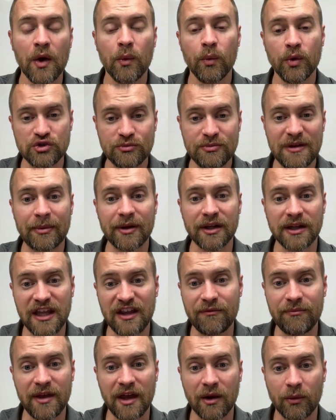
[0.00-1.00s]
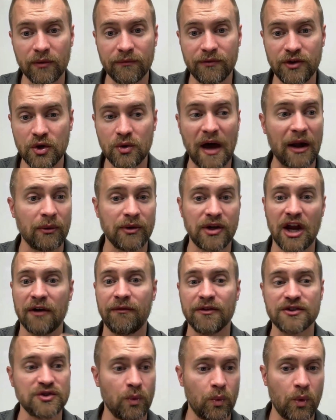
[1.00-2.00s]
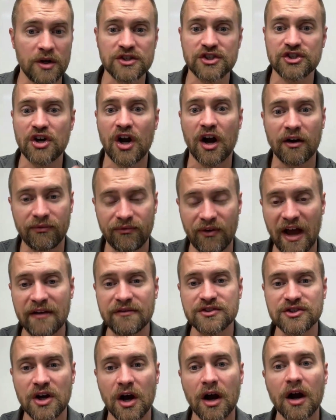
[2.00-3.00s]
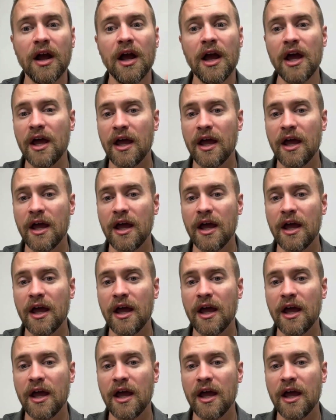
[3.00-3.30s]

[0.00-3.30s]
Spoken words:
Would you be able to leave me a review? I don't care if it's a 1-star or 5-star,